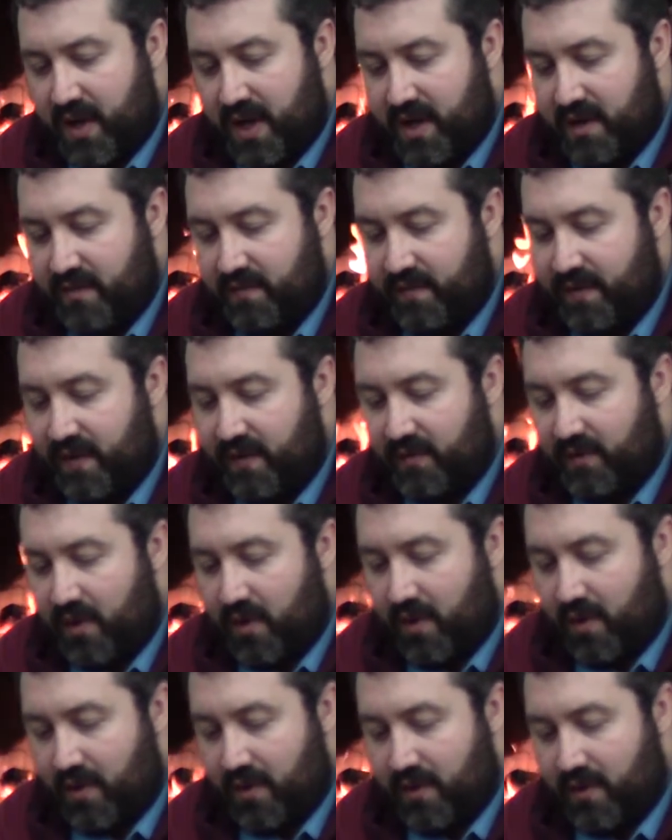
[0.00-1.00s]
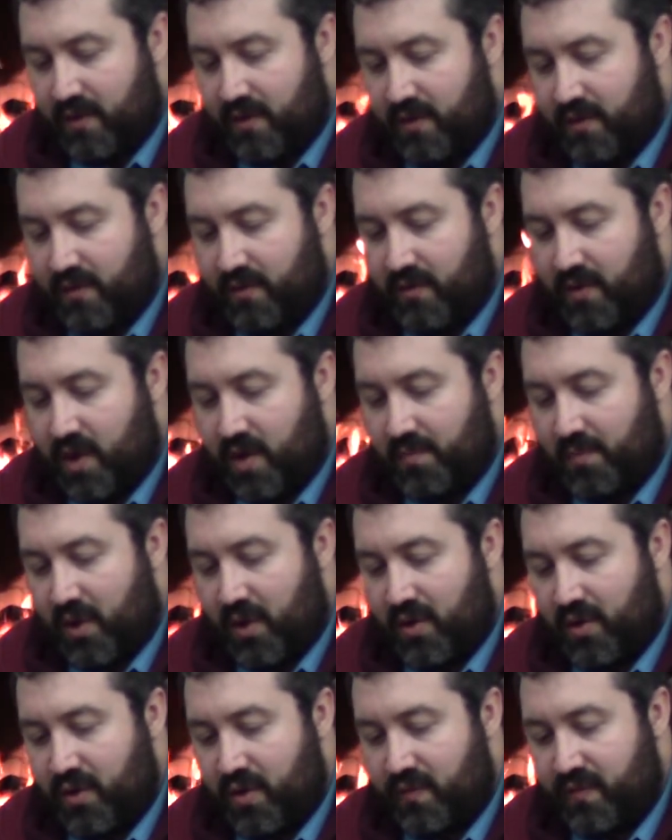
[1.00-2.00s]
The rain felt hard
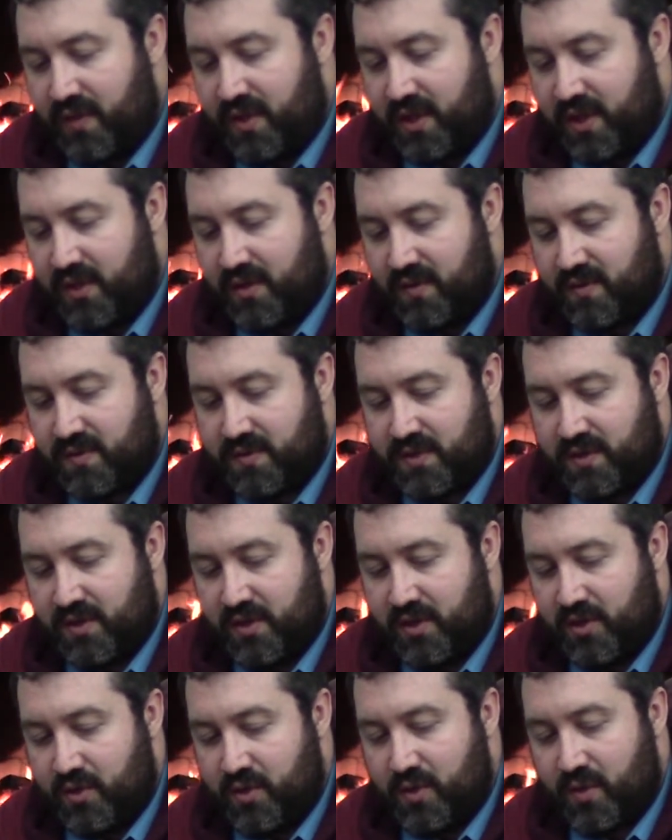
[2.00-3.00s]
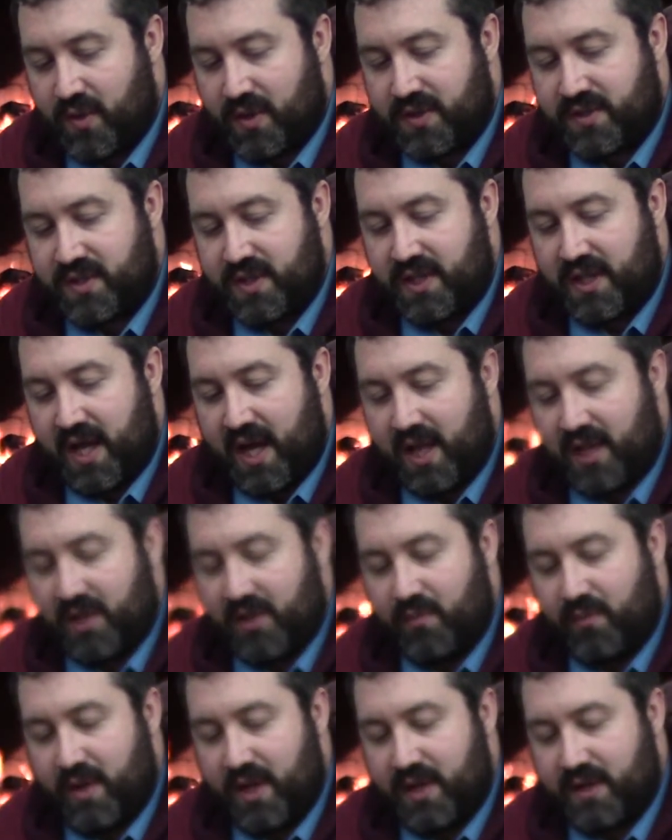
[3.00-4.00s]
on Martin over the years in the New York City
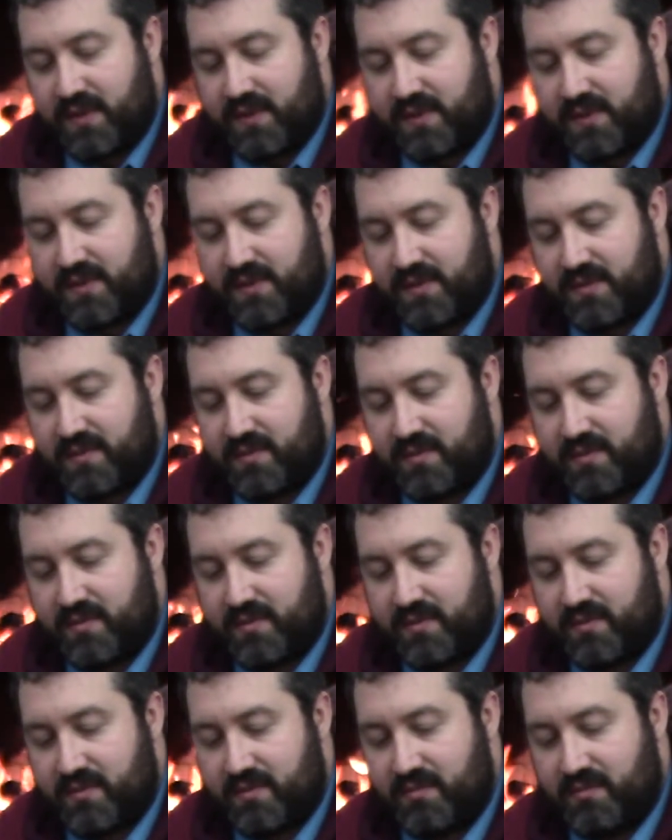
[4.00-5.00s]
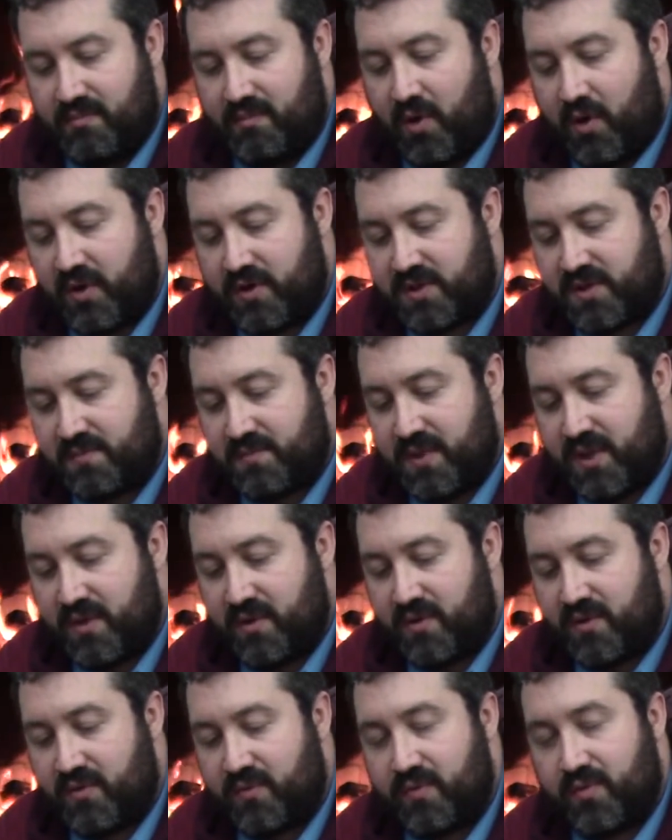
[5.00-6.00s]
alleyways. Martin's
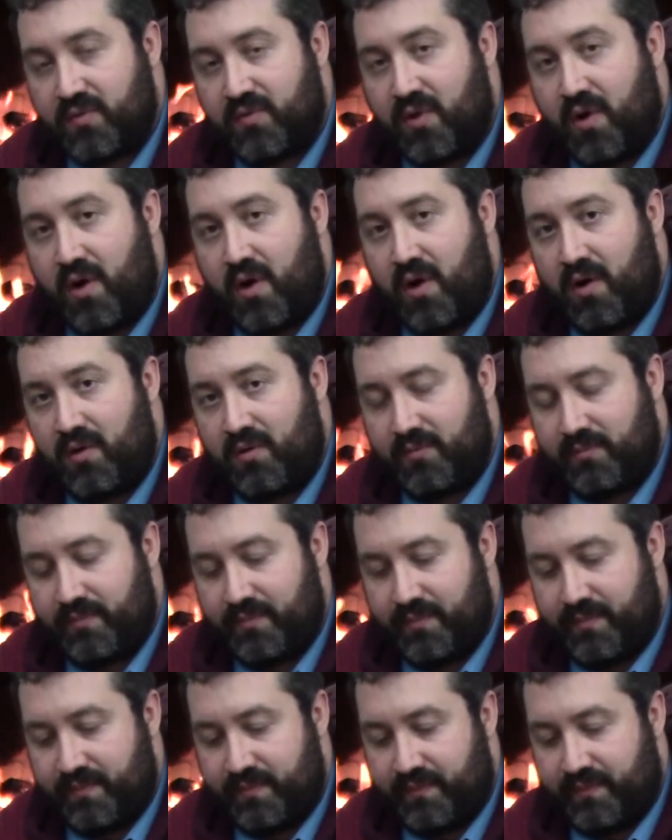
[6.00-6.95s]
beard grew long.